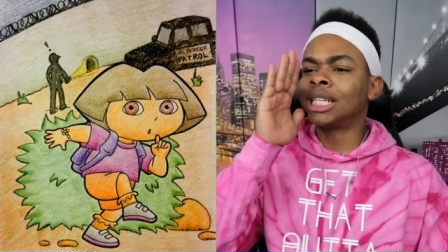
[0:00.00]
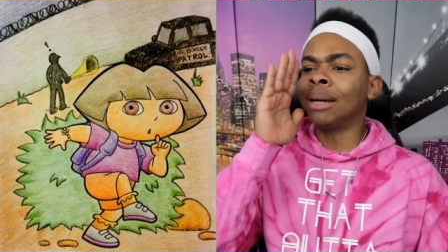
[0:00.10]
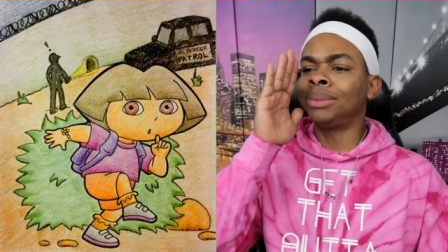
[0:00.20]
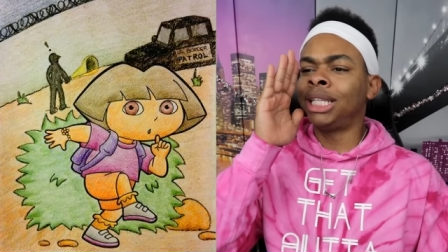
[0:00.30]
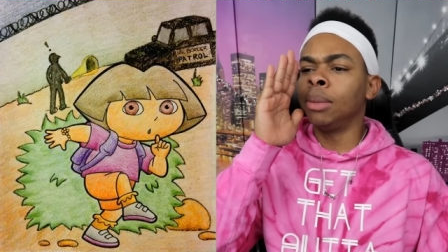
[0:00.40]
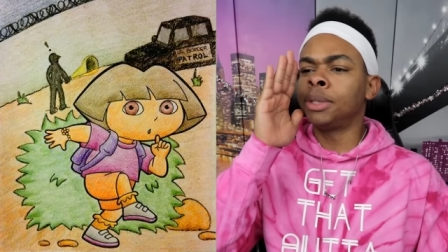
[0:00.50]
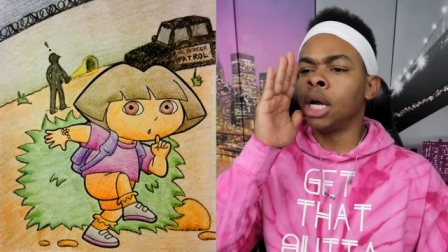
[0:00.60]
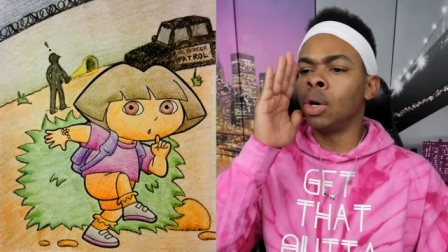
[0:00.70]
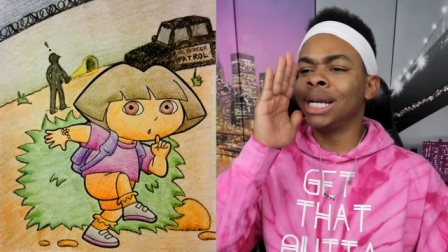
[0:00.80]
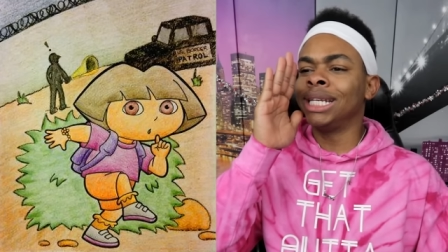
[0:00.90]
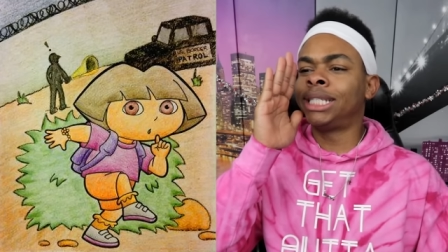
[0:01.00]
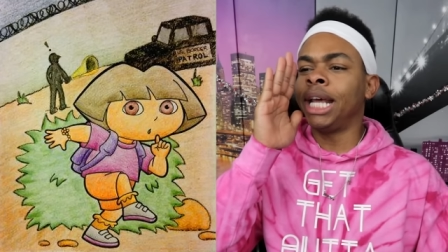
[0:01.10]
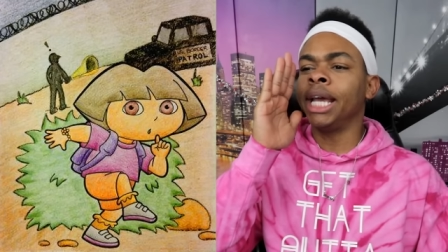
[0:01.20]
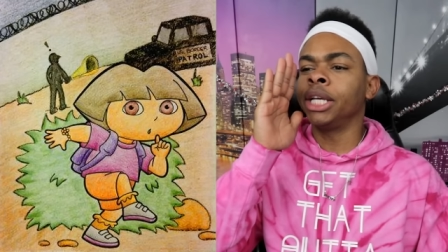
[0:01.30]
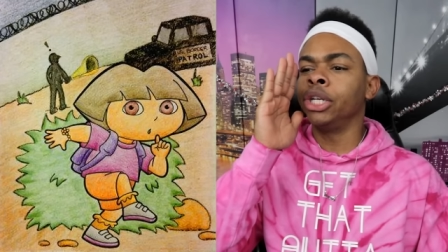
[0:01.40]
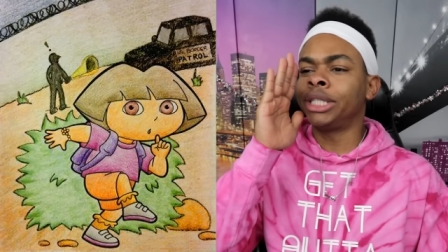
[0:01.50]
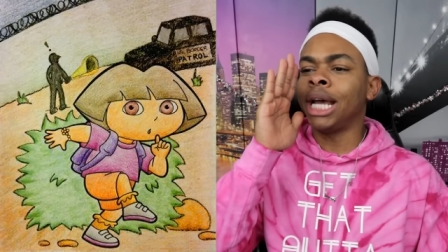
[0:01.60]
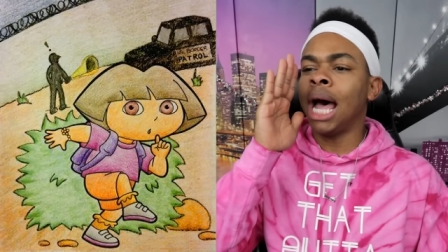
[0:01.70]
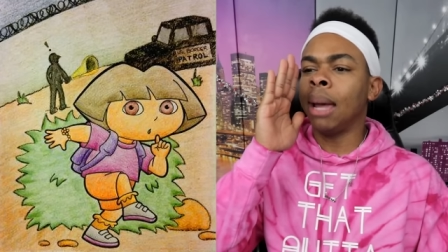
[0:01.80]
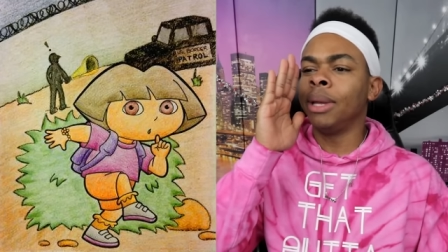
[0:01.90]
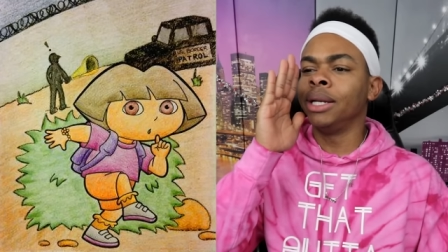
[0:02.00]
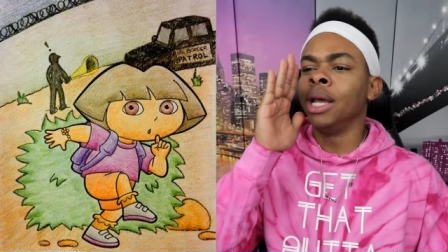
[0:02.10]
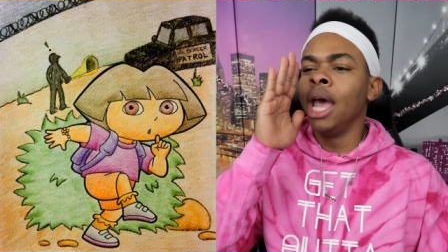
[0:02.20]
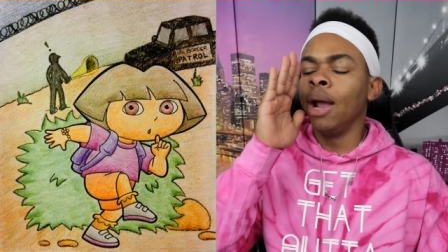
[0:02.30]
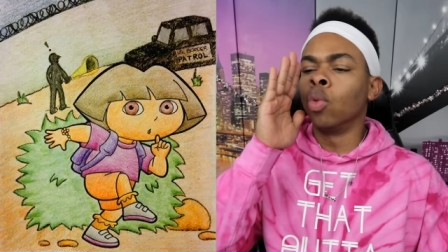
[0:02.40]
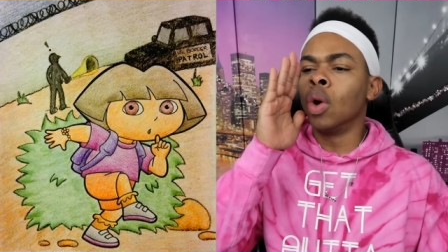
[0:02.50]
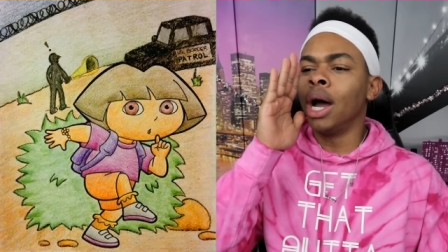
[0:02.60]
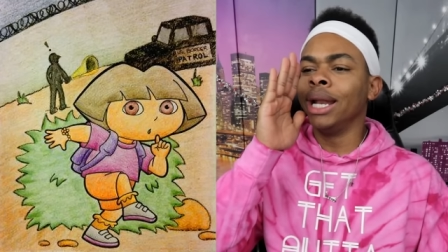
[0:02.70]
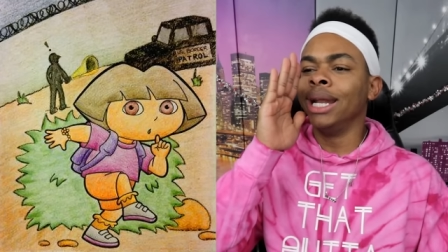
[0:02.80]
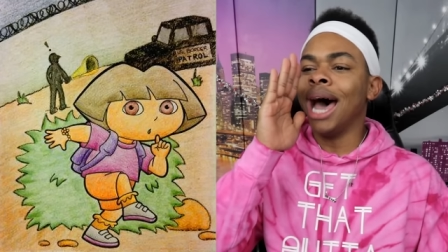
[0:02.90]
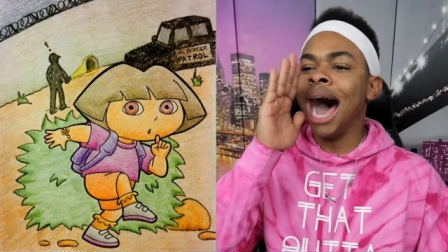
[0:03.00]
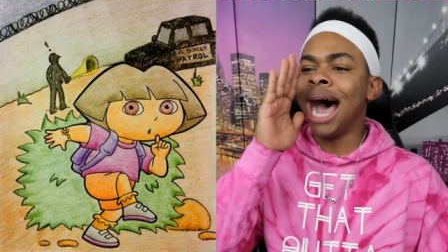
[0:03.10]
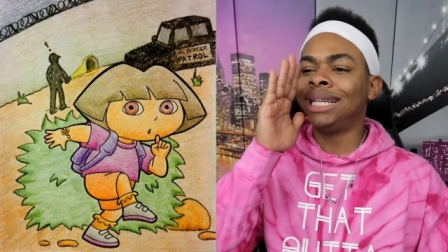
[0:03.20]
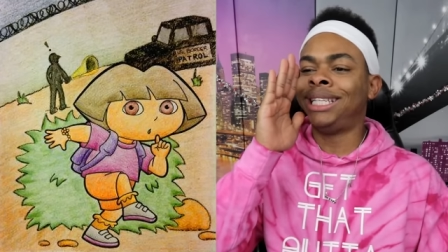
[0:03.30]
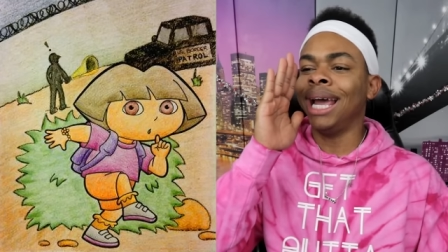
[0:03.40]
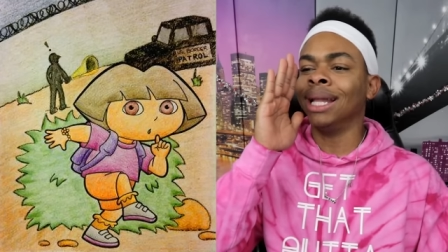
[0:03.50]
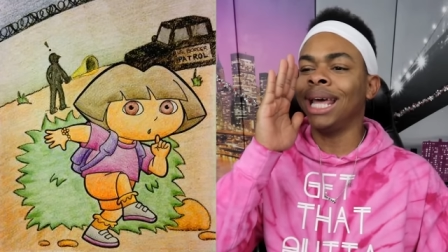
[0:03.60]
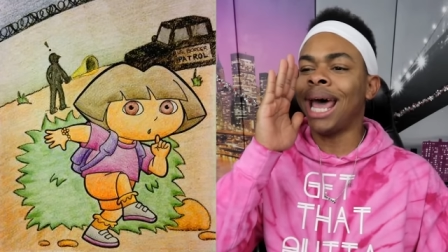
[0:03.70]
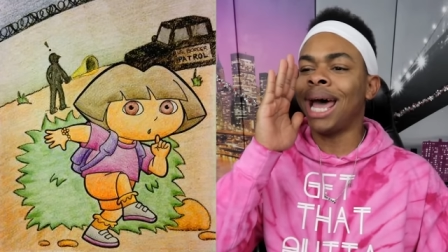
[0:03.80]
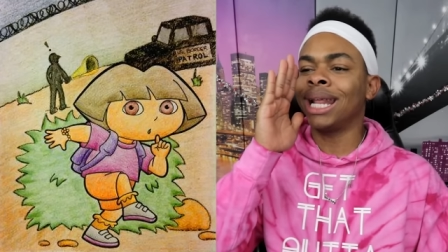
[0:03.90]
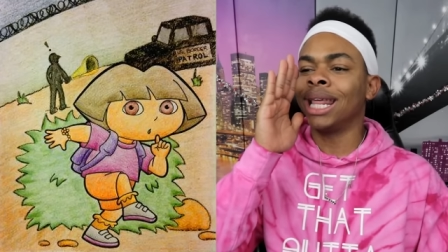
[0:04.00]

Stop tiptoeing and taking your time and, and run and hightail it out of